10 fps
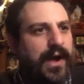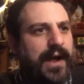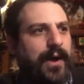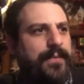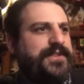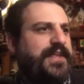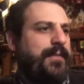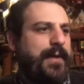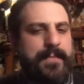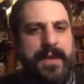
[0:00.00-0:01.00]
I was thinking
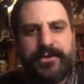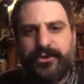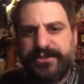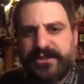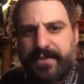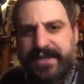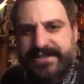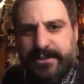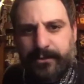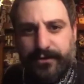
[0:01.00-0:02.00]
about maybe doing something
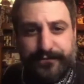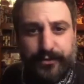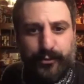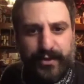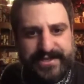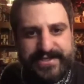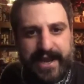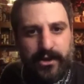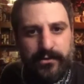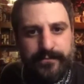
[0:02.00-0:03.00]
similar for
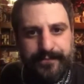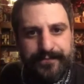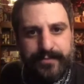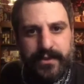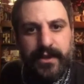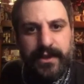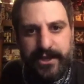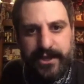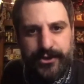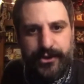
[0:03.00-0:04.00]
retail in
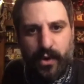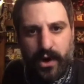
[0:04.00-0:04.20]
New York.